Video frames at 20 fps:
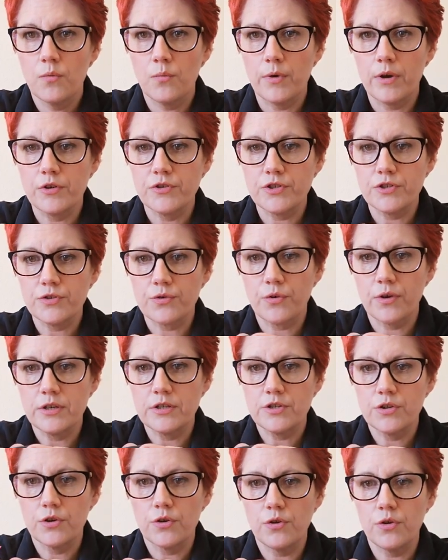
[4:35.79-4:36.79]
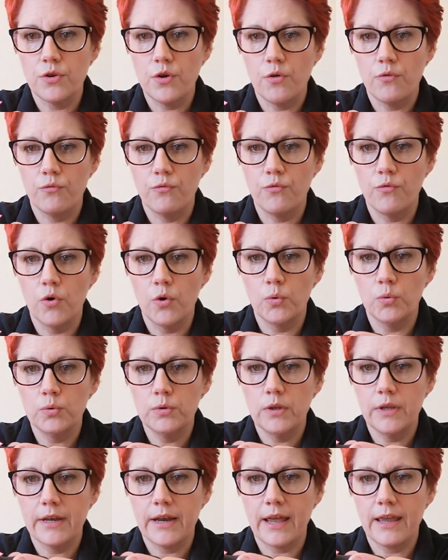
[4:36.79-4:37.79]
we're just going to
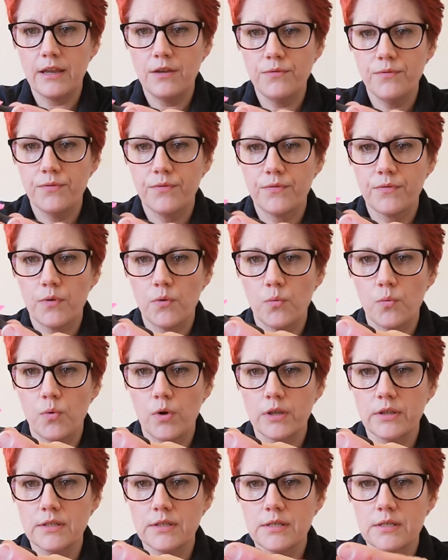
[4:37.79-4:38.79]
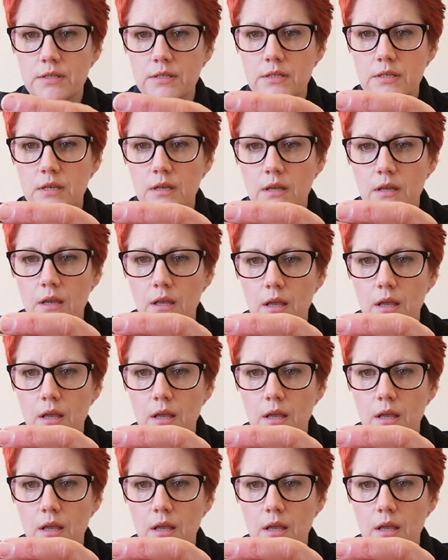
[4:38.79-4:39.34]
roll the knife once